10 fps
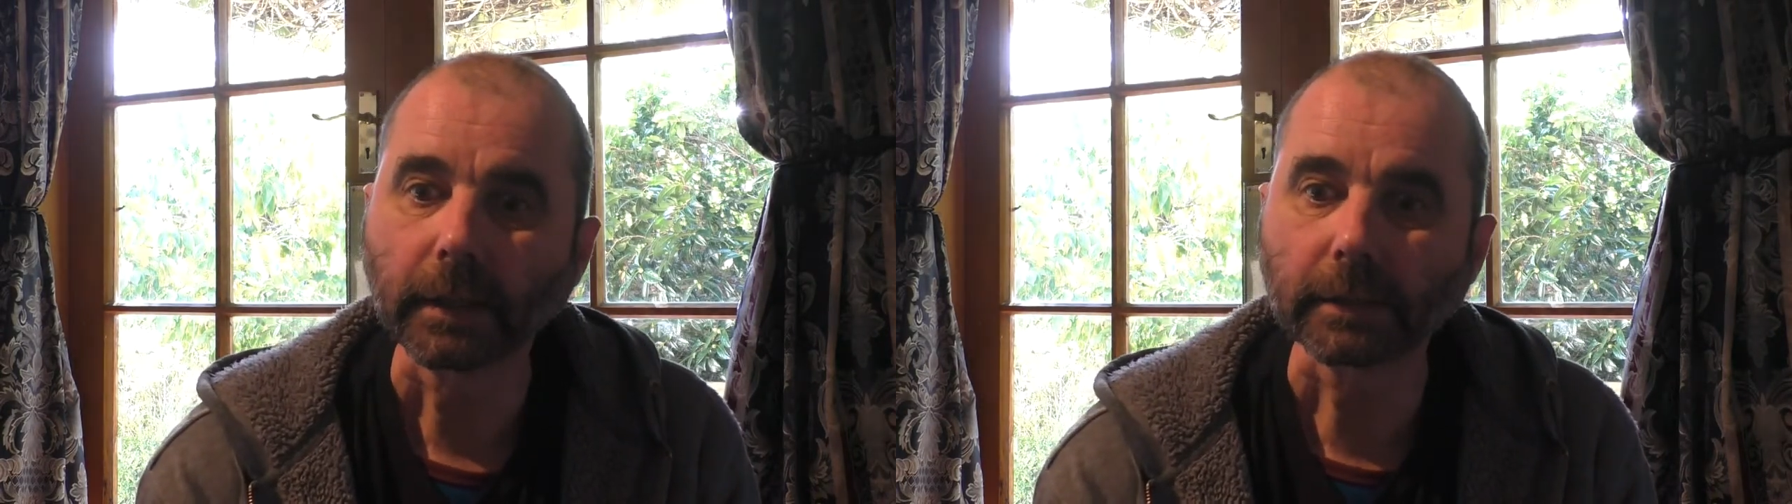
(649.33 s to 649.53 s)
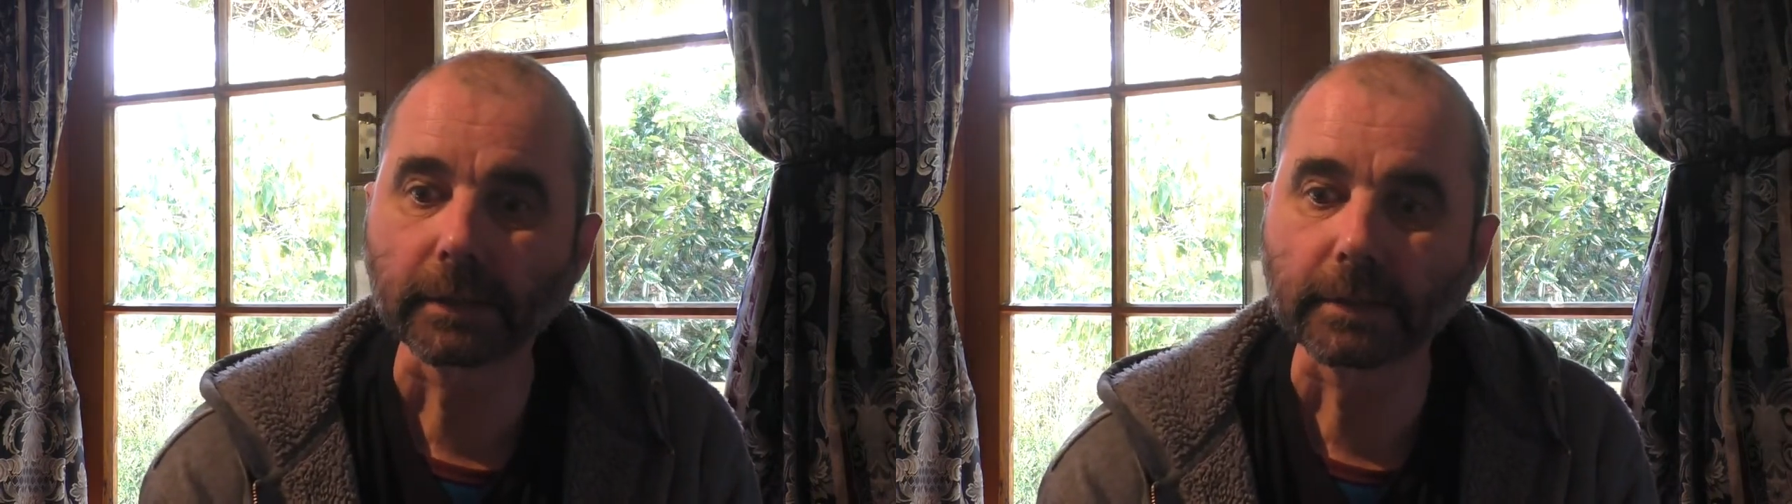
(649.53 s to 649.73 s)

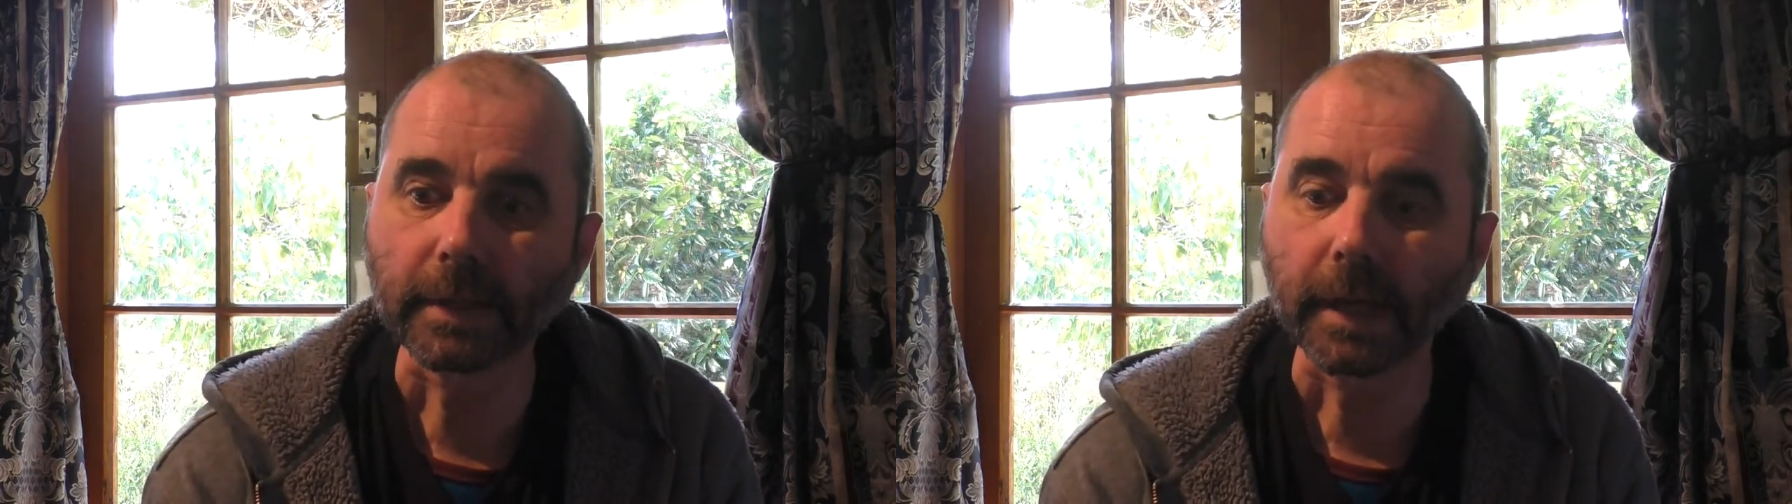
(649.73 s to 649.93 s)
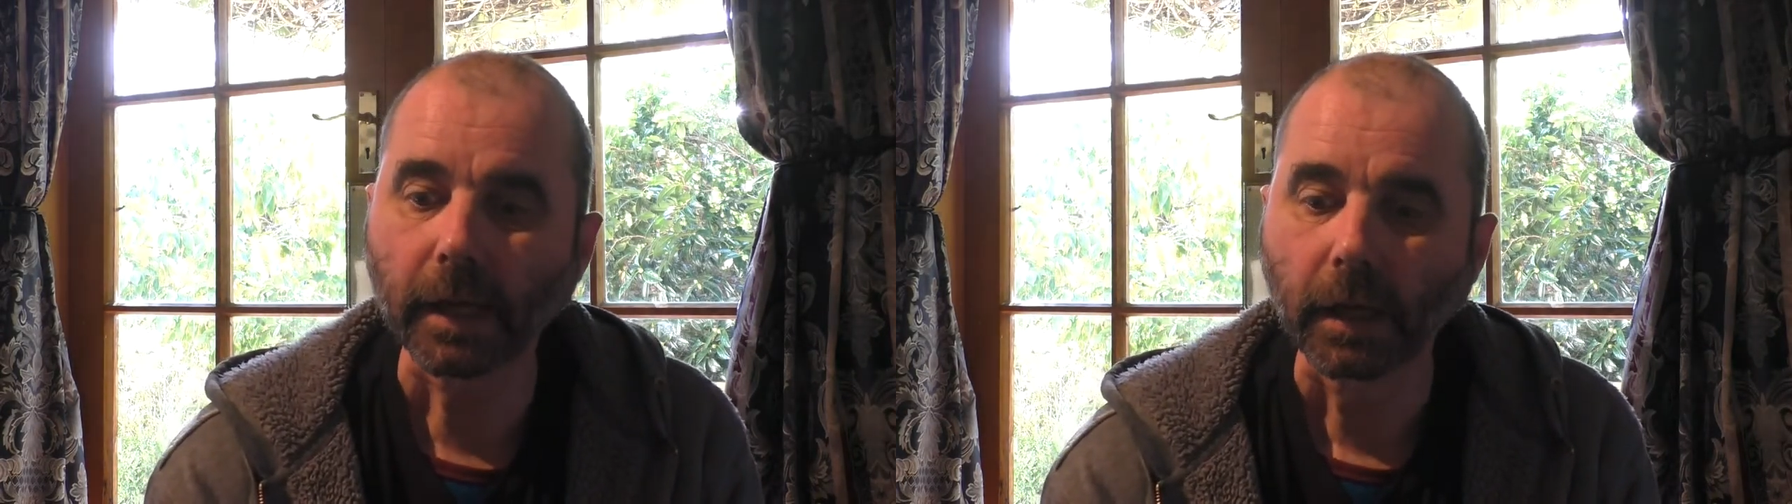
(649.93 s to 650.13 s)
Just
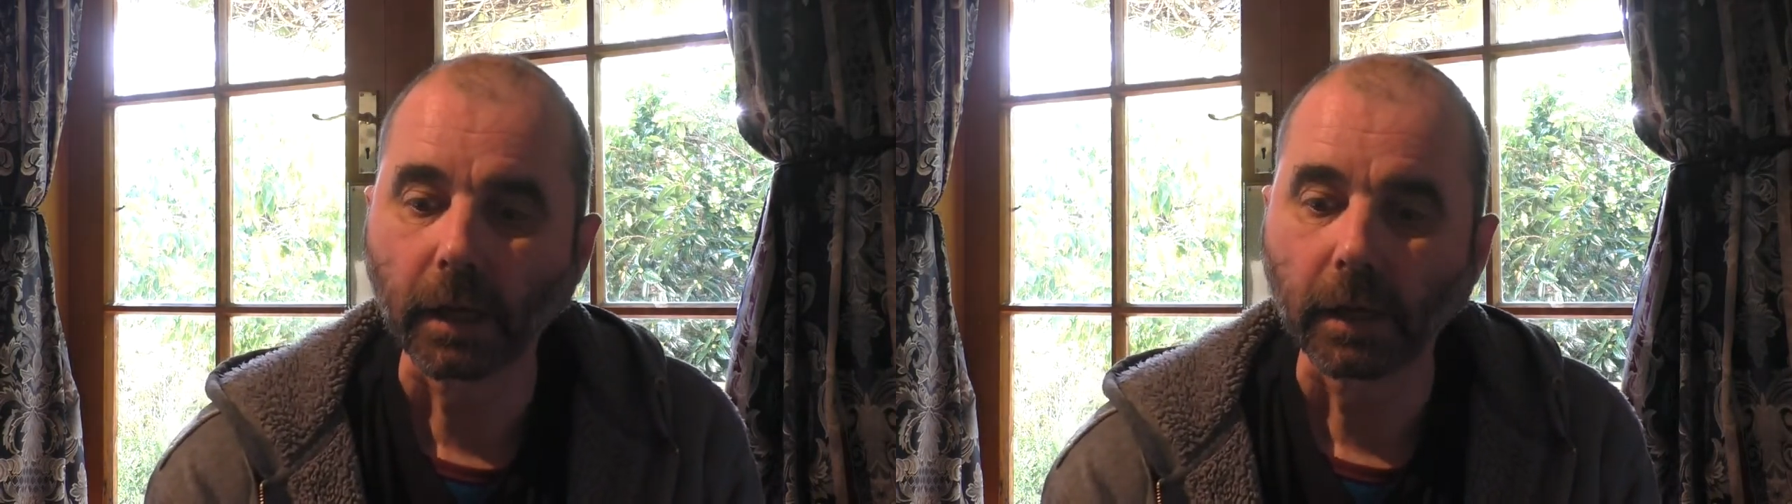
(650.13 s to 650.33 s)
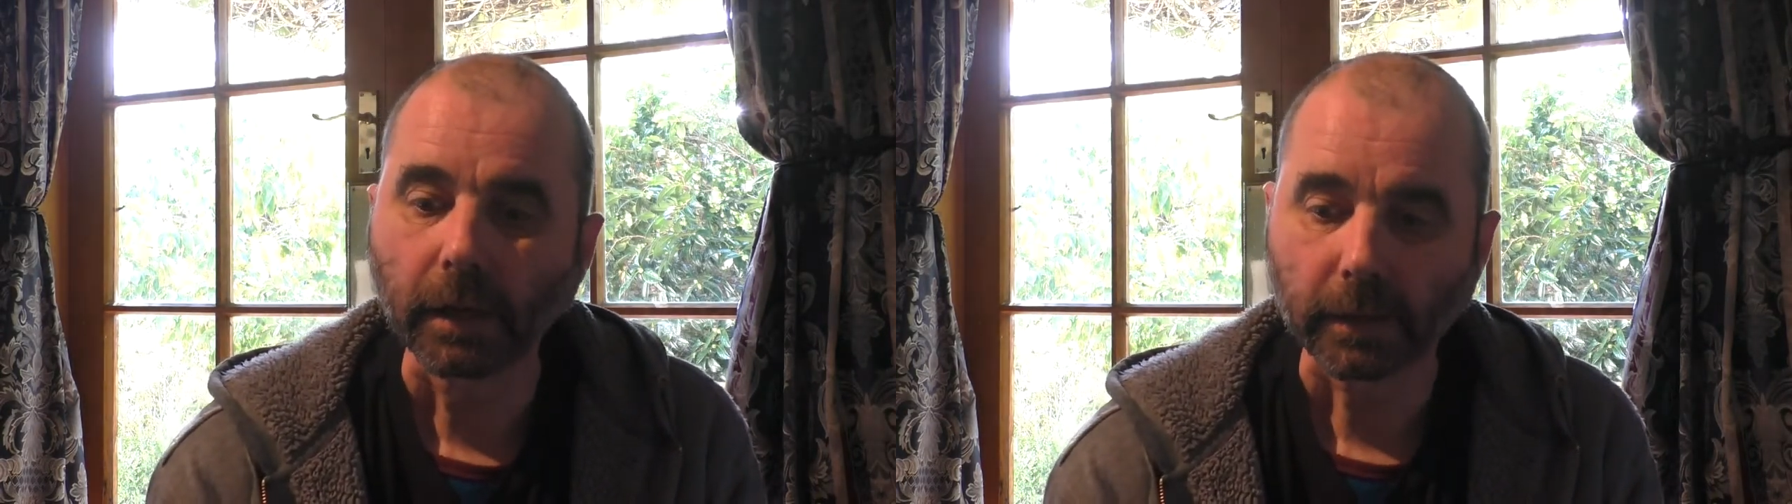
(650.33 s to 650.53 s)
that,
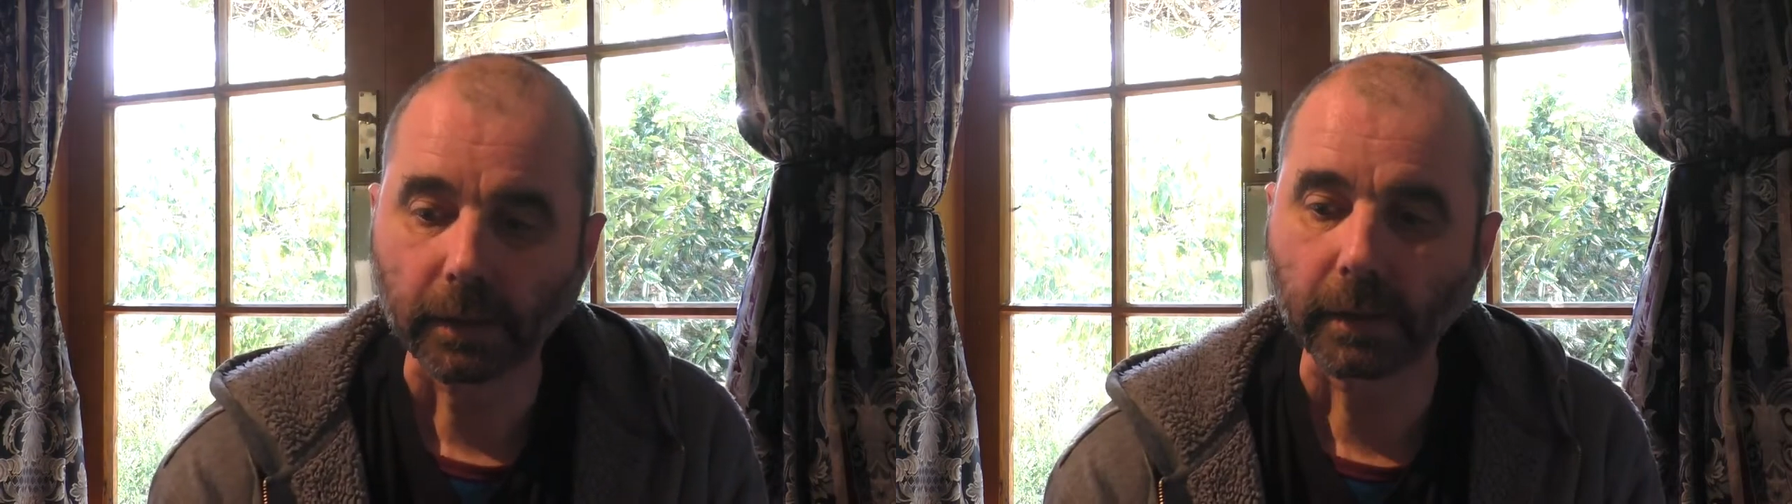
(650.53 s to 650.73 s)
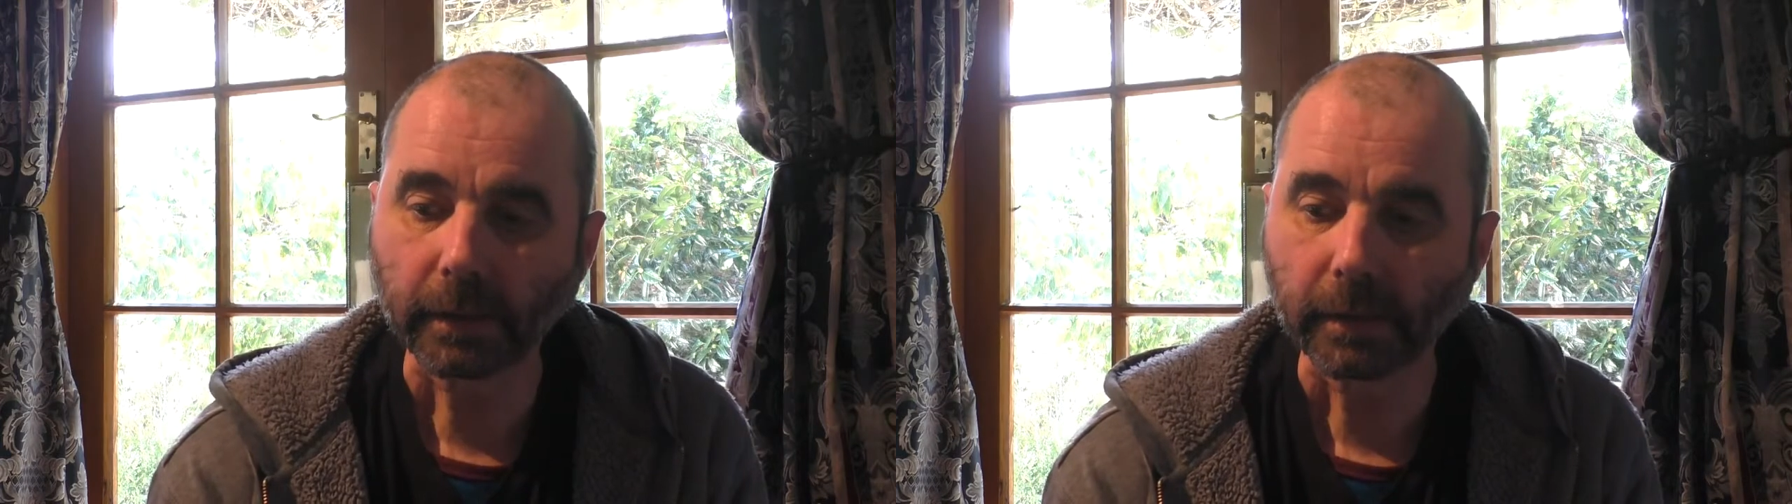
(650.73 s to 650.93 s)

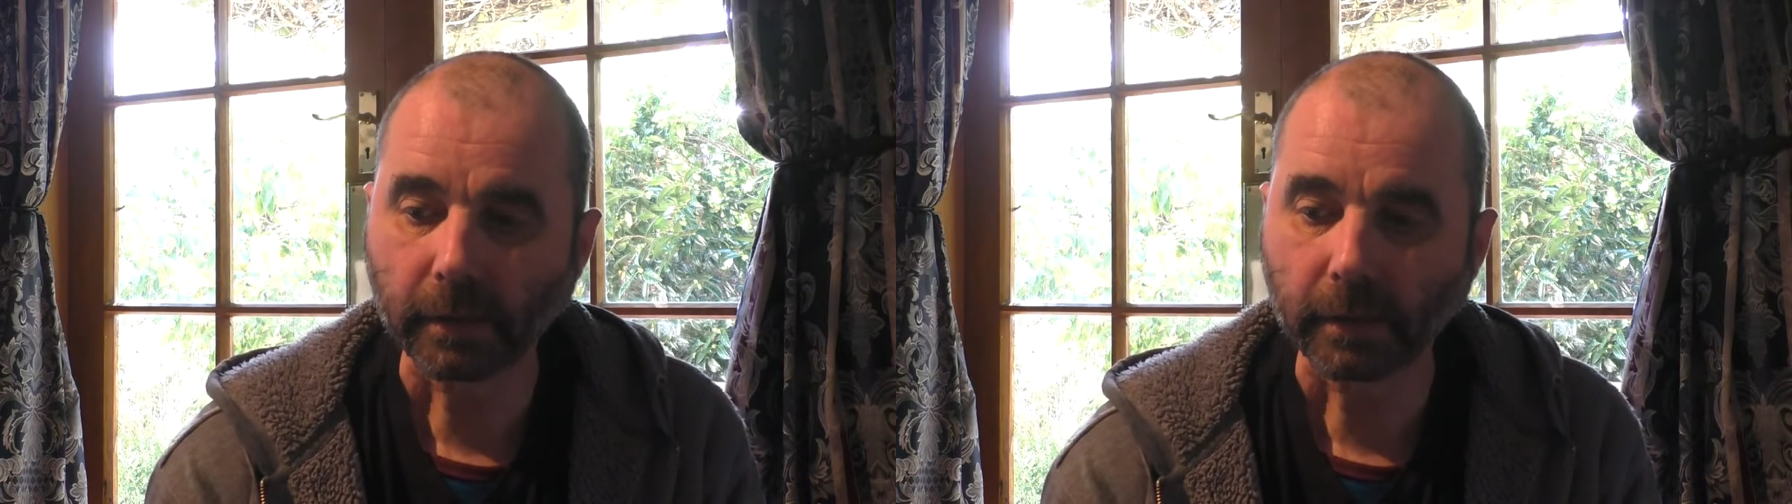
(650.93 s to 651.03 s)
yeah,